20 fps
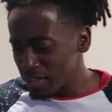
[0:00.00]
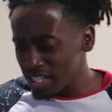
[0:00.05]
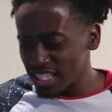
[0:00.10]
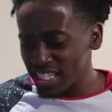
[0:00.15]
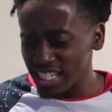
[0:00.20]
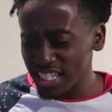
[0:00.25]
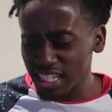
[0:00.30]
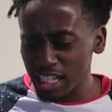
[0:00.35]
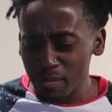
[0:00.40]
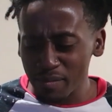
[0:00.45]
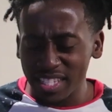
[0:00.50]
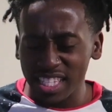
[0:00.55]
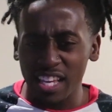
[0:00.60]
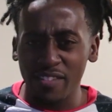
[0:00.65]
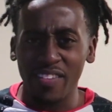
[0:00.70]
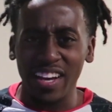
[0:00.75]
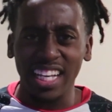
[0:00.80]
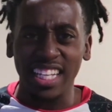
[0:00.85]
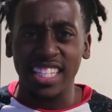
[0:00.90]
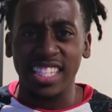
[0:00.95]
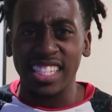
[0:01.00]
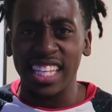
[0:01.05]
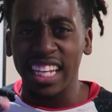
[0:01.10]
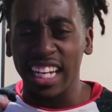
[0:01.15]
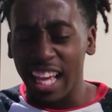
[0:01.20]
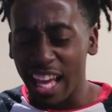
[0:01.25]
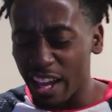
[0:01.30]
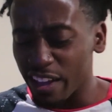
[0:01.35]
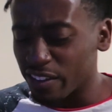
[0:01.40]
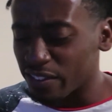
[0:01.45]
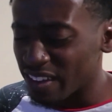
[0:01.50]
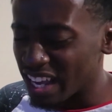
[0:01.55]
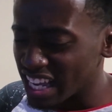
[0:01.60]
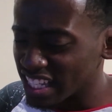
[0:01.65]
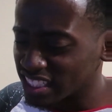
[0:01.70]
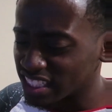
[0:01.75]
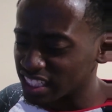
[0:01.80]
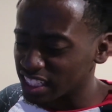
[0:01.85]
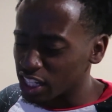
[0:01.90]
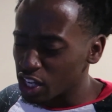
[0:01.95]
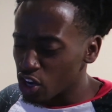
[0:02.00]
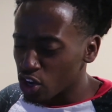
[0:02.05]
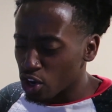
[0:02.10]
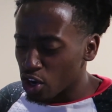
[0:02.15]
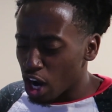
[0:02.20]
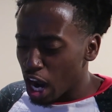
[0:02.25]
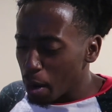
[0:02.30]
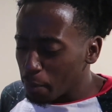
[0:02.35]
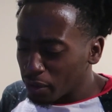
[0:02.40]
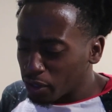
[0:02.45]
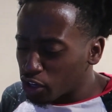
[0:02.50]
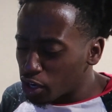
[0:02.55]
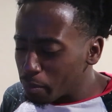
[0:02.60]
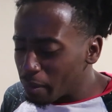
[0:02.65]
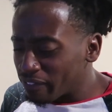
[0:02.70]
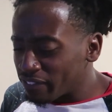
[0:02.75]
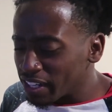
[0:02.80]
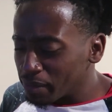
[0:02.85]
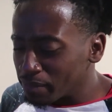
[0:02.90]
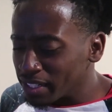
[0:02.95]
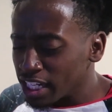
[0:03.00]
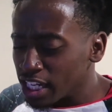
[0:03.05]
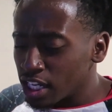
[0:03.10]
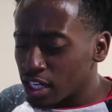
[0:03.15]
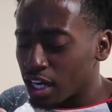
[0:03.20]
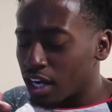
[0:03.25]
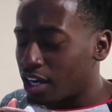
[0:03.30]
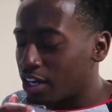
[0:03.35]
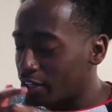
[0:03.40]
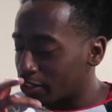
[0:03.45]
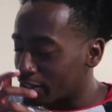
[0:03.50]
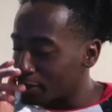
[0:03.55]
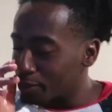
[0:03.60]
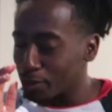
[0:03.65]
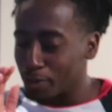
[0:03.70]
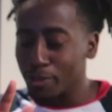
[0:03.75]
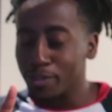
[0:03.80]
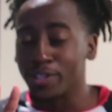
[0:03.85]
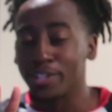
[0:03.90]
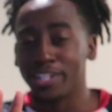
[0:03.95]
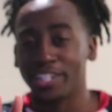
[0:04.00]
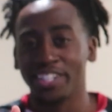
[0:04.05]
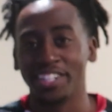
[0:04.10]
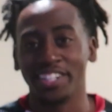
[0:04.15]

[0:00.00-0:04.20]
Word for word: me see if I can say that as fast as I'm a crook by family, hold on.